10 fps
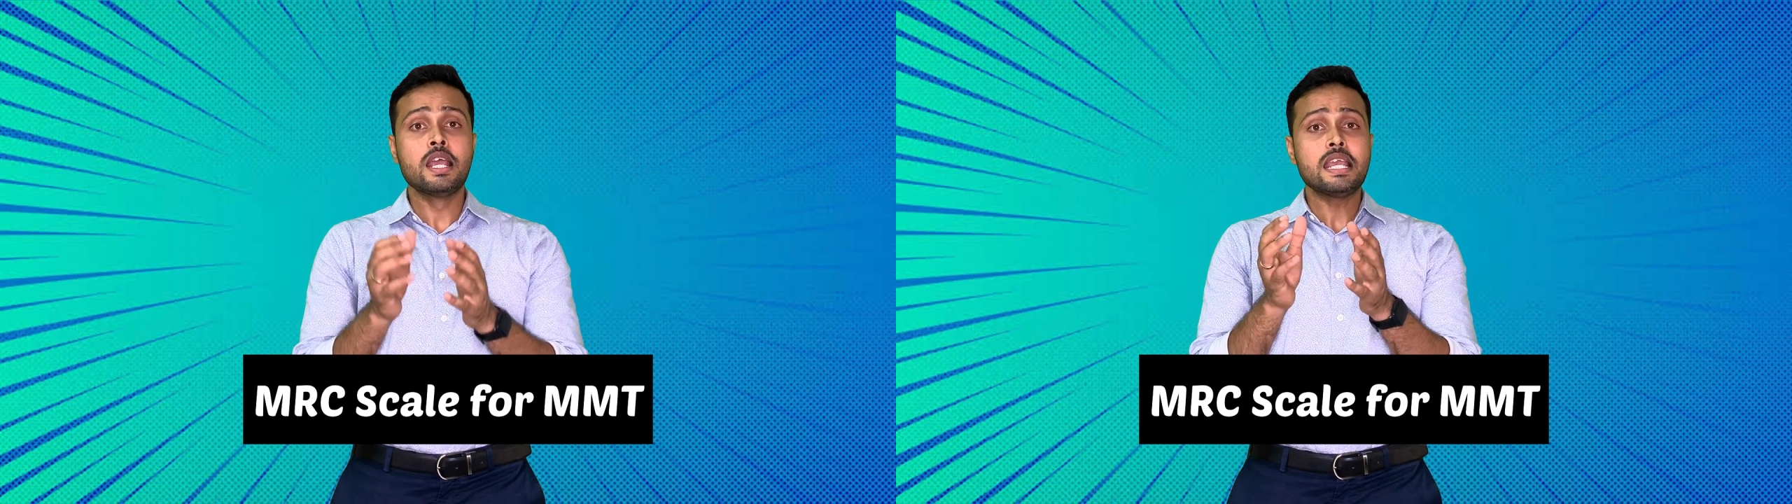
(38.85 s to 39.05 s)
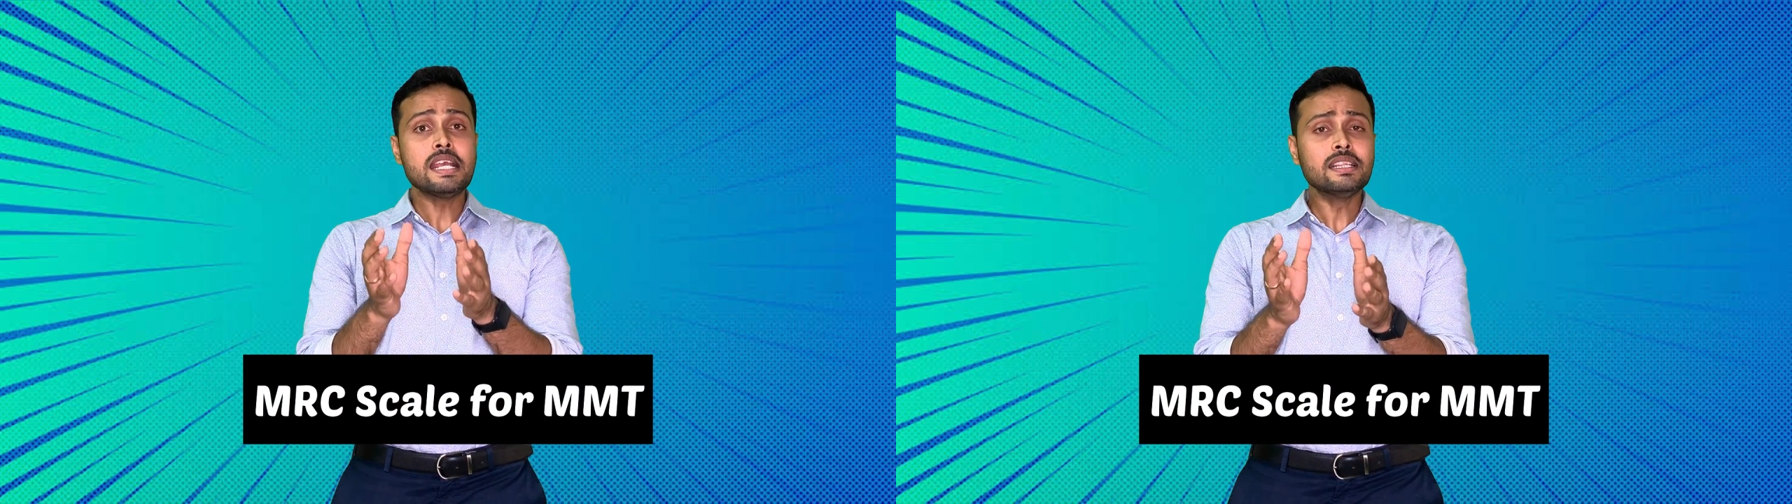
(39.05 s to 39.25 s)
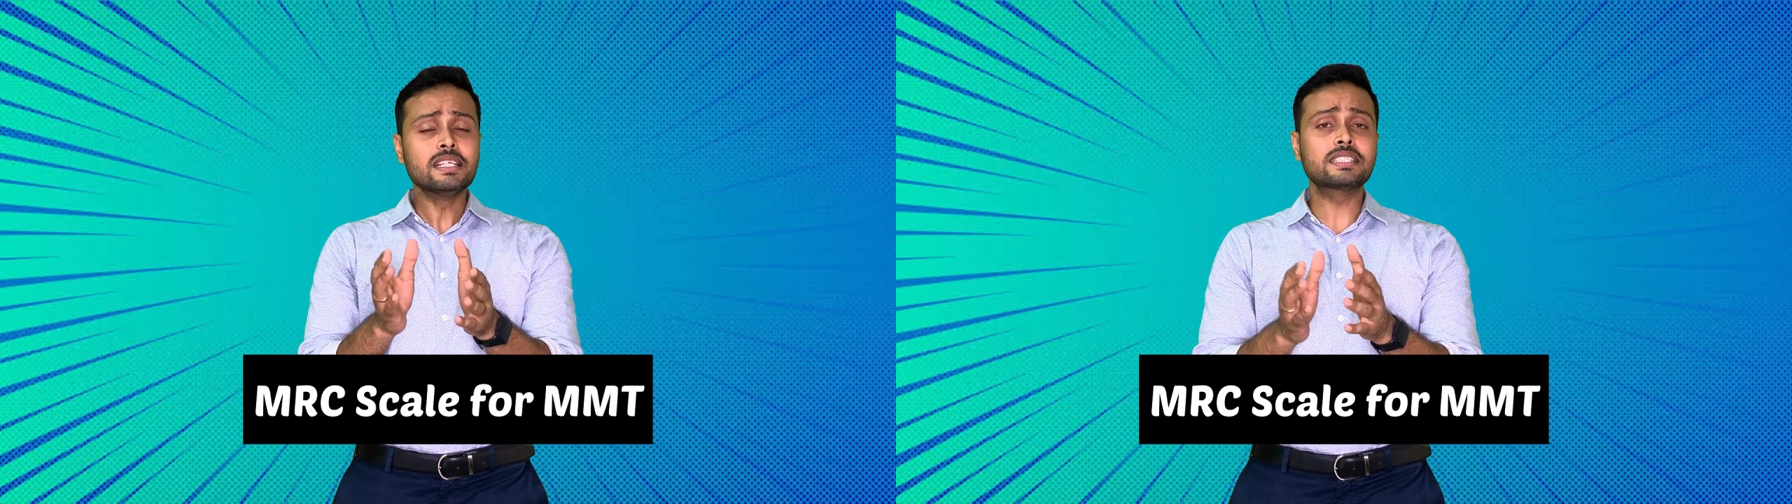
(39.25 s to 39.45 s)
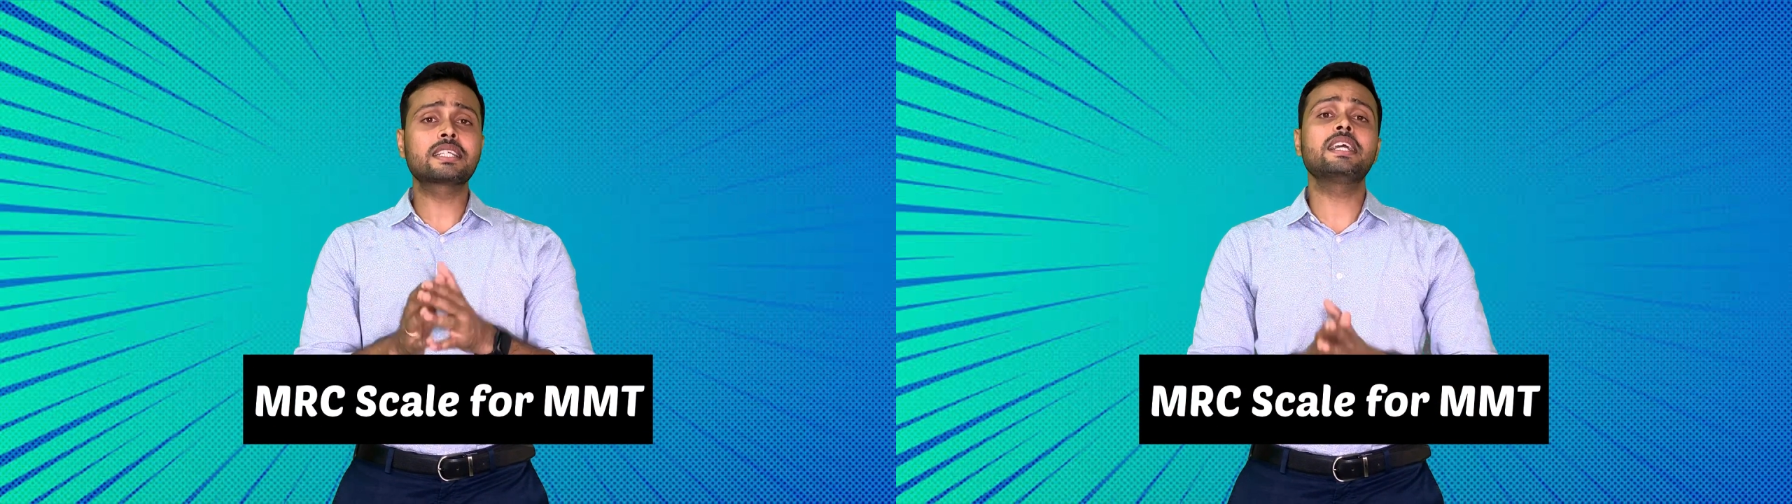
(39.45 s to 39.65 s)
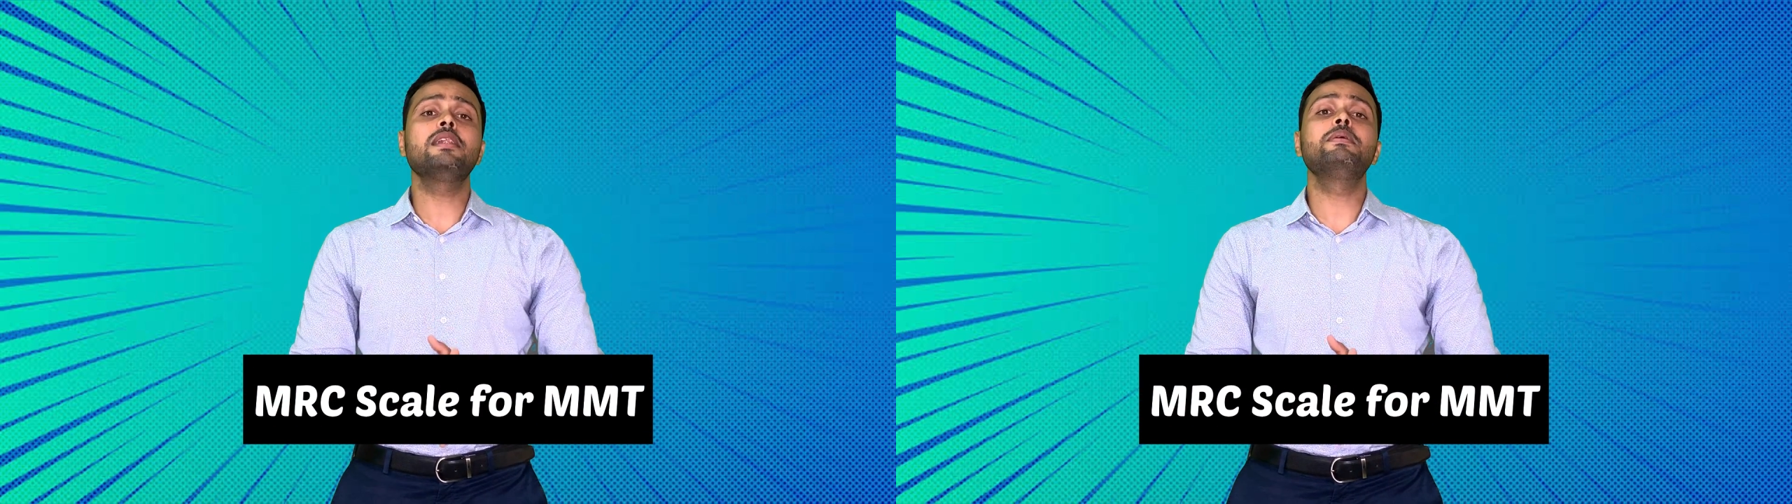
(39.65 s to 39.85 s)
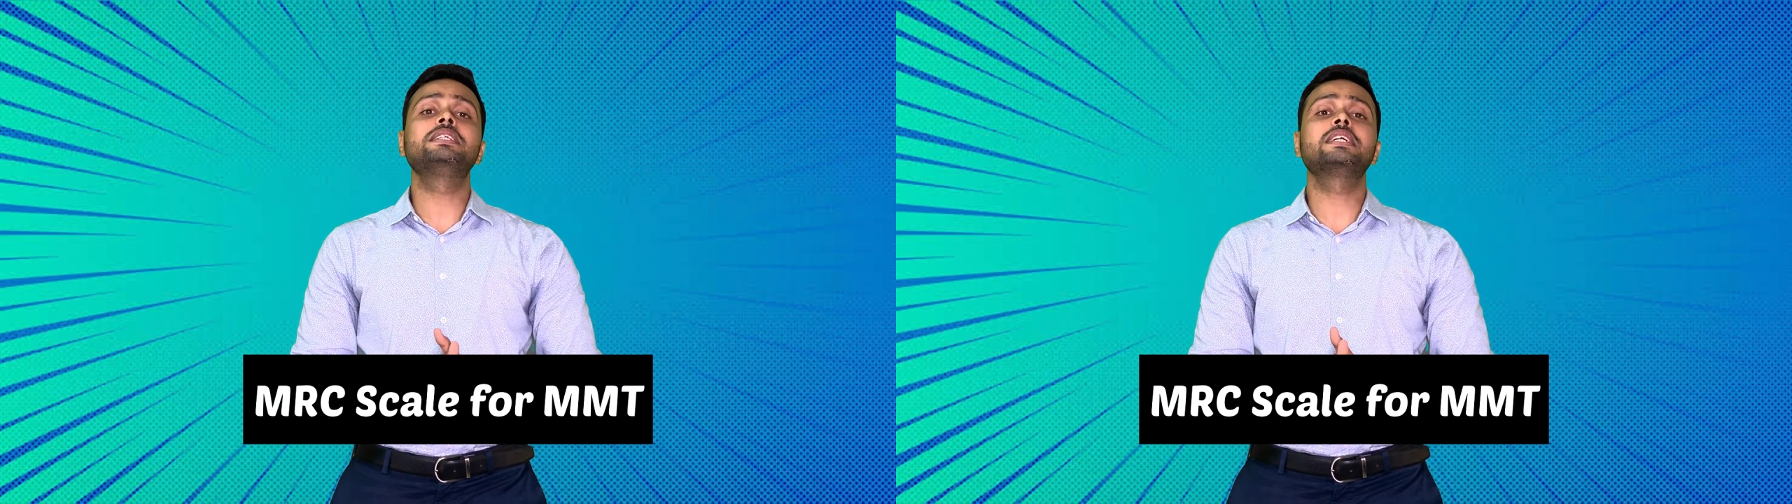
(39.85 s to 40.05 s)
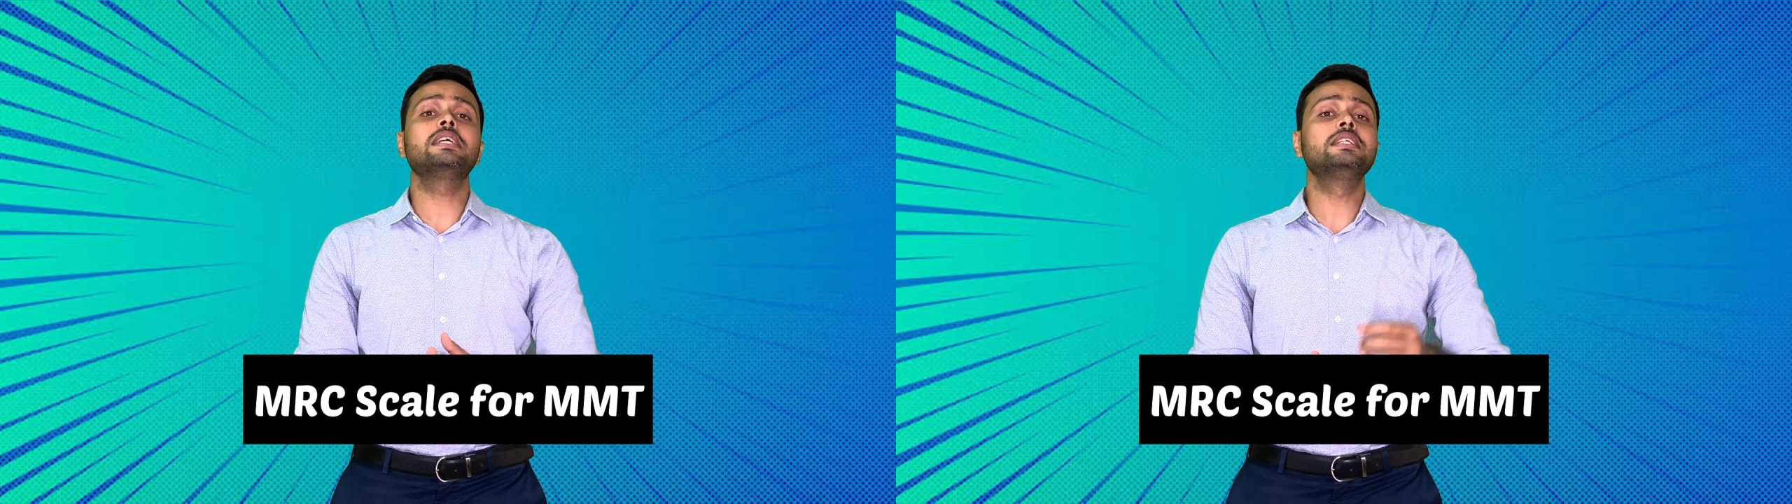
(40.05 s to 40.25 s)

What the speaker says: In this scale, basically